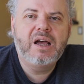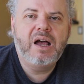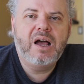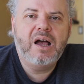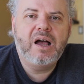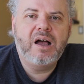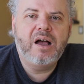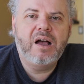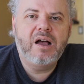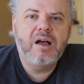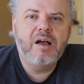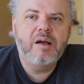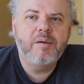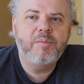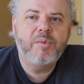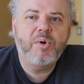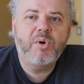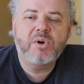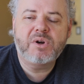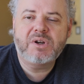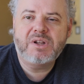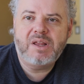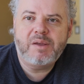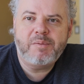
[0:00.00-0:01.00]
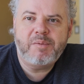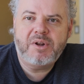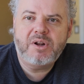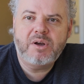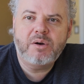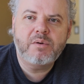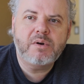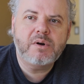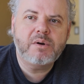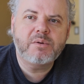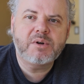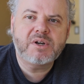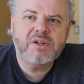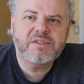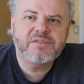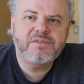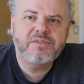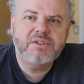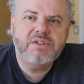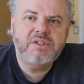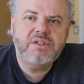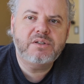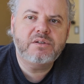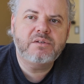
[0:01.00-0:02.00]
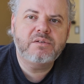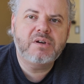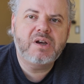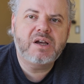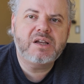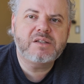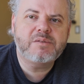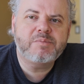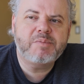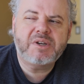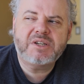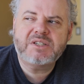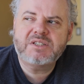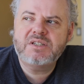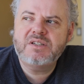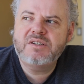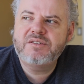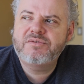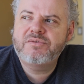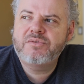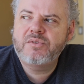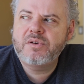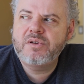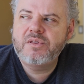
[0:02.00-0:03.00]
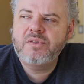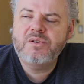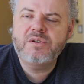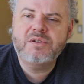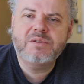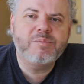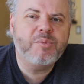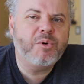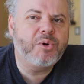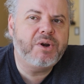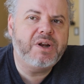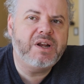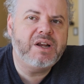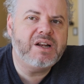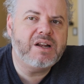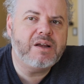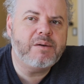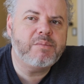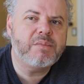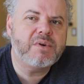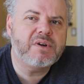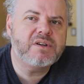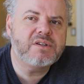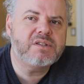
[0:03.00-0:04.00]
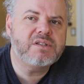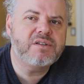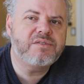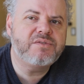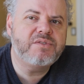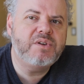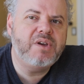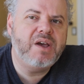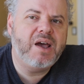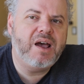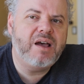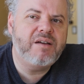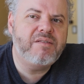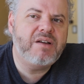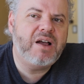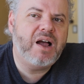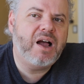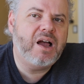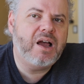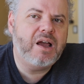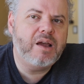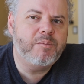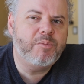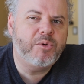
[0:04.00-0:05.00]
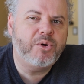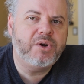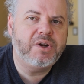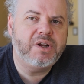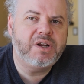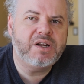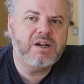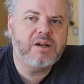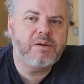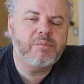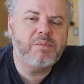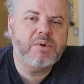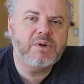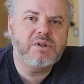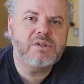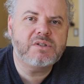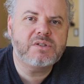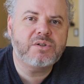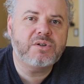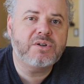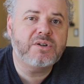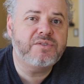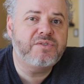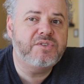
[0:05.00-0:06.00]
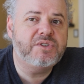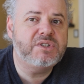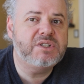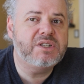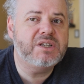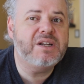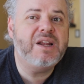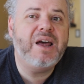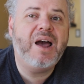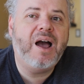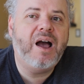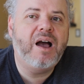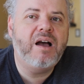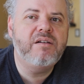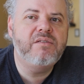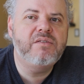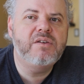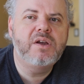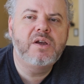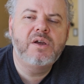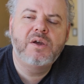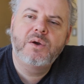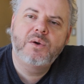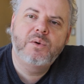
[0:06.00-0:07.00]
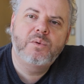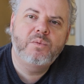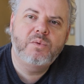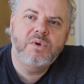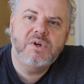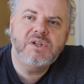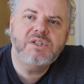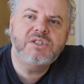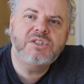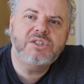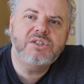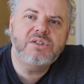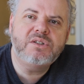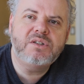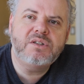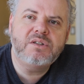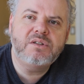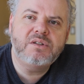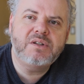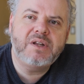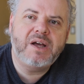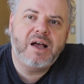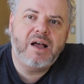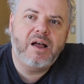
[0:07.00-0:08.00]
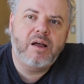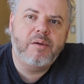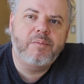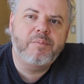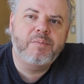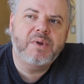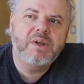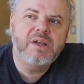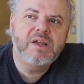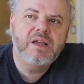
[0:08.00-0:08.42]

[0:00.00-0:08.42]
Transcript: or let me know what works for you, especially for those morning numbers. If you have high morning numbers, or if you did have, what did you do to help?